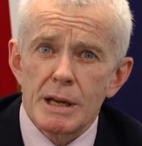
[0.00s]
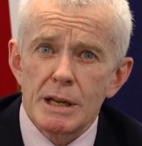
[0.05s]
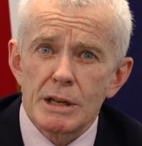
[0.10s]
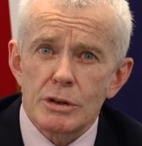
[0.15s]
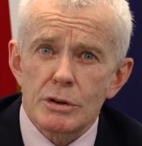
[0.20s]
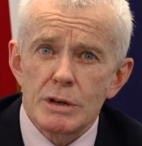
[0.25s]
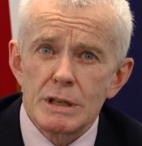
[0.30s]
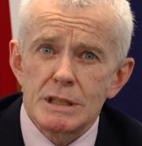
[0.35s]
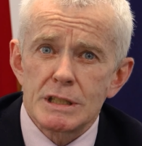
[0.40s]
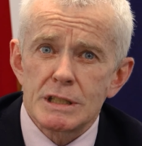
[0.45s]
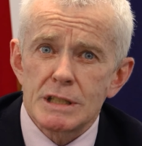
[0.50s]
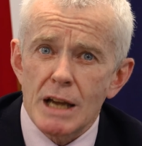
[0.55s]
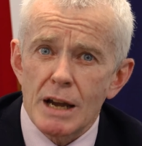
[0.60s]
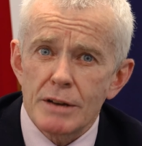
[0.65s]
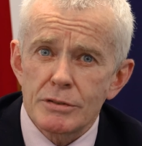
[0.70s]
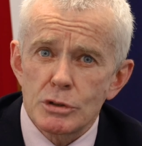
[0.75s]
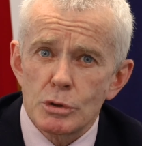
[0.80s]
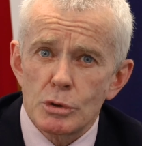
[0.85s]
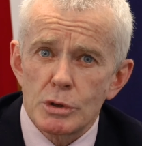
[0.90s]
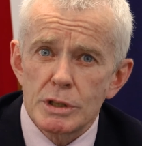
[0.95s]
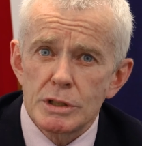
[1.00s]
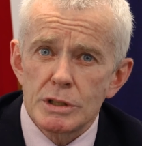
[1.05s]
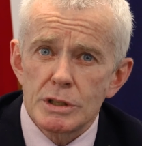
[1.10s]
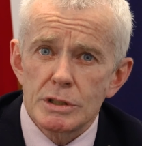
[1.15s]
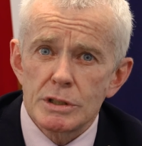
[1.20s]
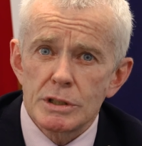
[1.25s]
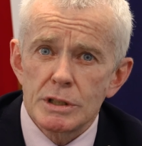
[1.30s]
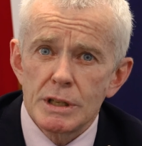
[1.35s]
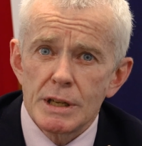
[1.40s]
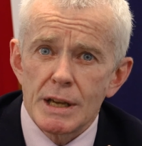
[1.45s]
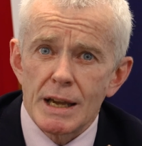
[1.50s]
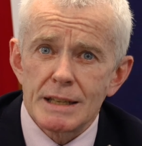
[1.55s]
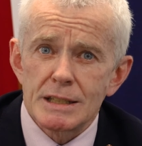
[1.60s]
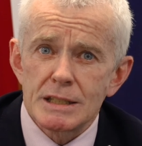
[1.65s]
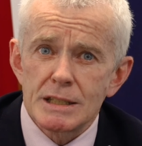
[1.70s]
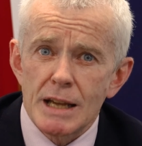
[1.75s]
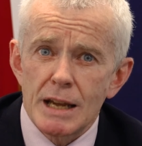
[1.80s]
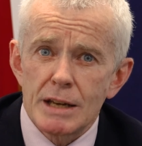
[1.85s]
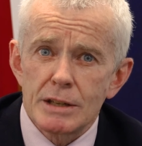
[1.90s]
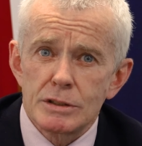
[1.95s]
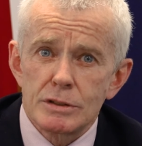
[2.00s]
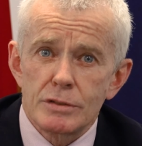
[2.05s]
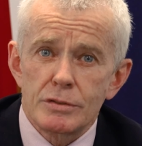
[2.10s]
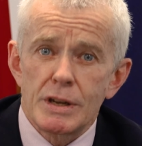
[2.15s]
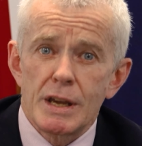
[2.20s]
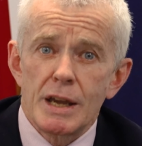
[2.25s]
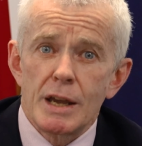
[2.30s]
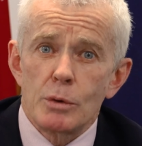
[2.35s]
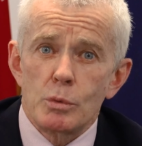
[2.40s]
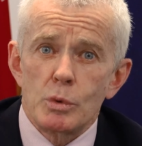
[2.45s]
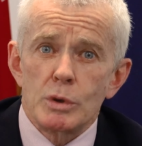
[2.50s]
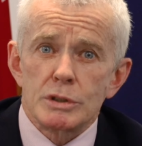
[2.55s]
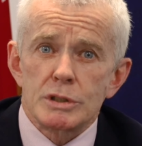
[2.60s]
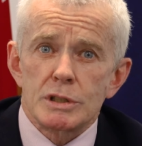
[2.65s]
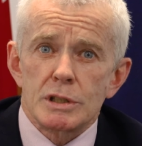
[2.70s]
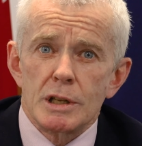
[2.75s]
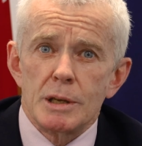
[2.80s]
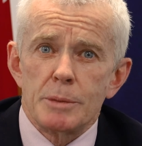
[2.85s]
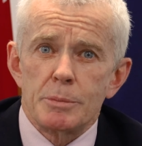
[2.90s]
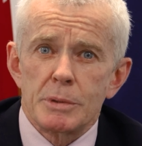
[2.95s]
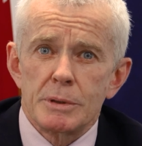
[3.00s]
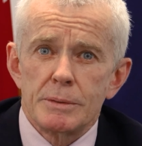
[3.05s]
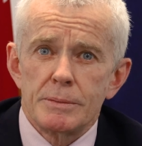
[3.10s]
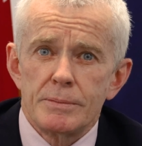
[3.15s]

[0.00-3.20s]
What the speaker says: increased staff shortages and standards of care will slip.